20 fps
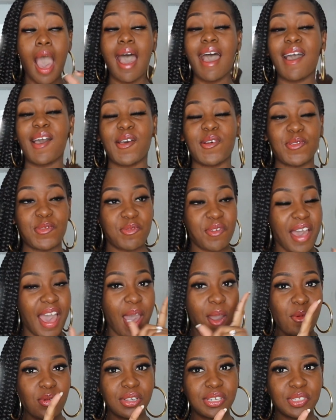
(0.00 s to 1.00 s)
Oh,
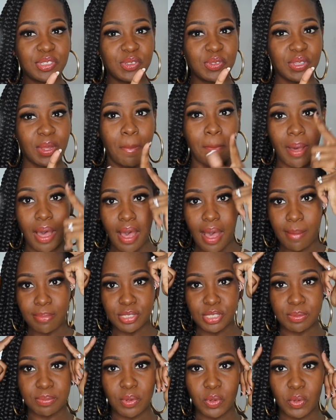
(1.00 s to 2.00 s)
I want to do the Pop
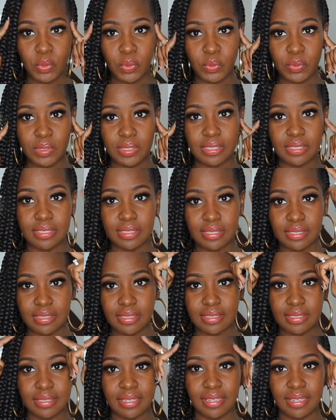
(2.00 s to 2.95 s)
Smokes